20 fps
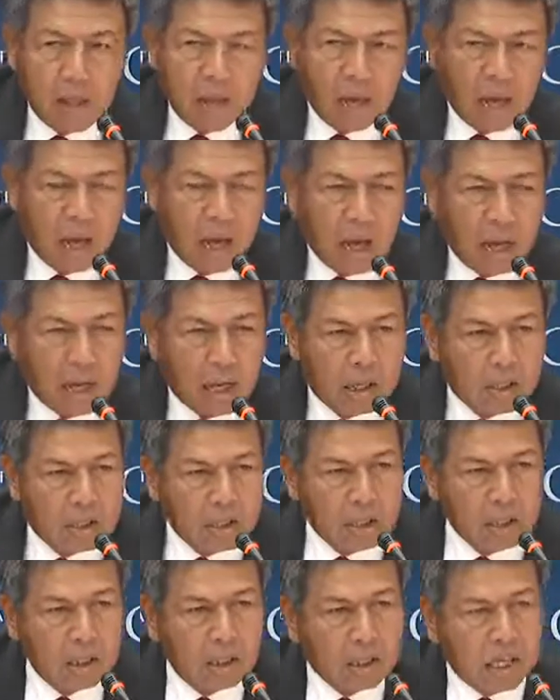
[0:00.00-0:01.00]
uh,
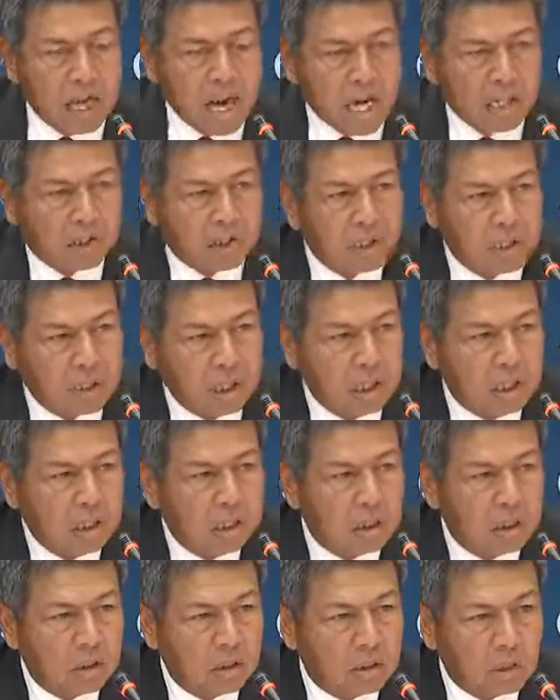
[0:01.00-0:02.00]
the
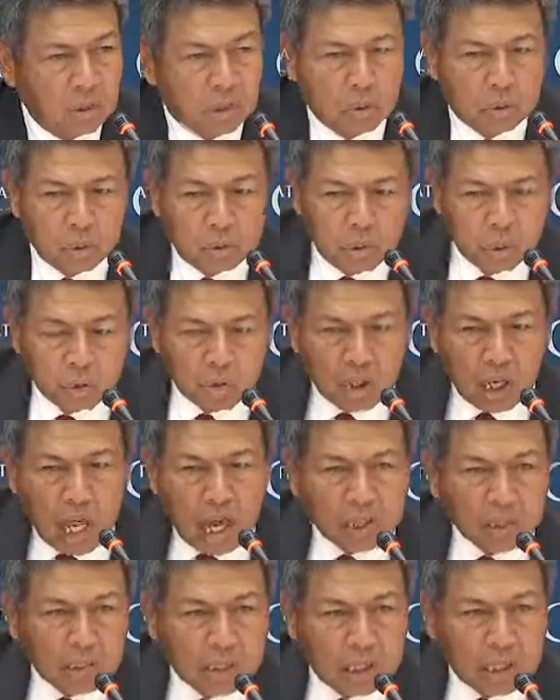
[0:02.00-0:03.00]
ASG to
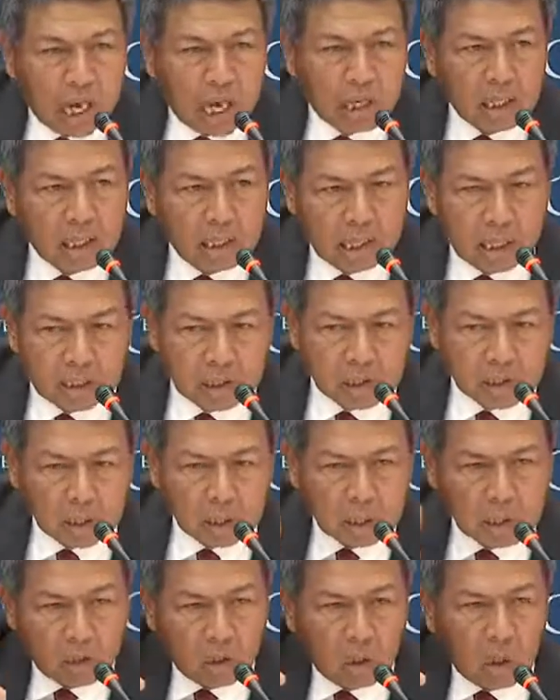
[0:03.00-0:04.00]
utilize that island as
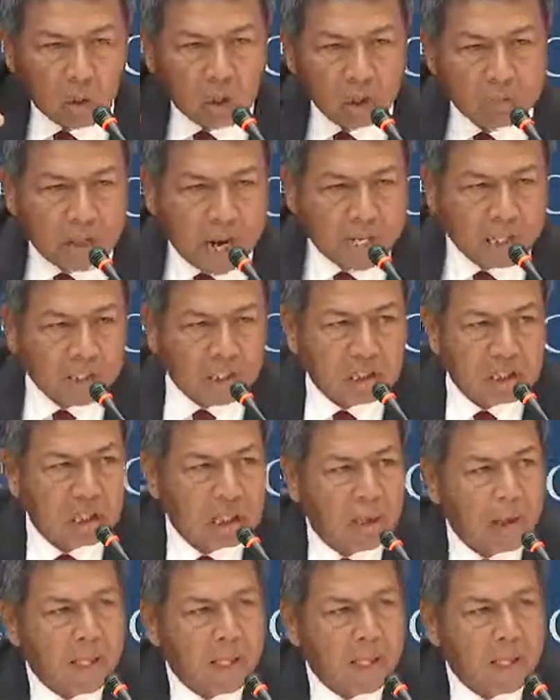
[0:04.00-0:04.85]
their launch pads.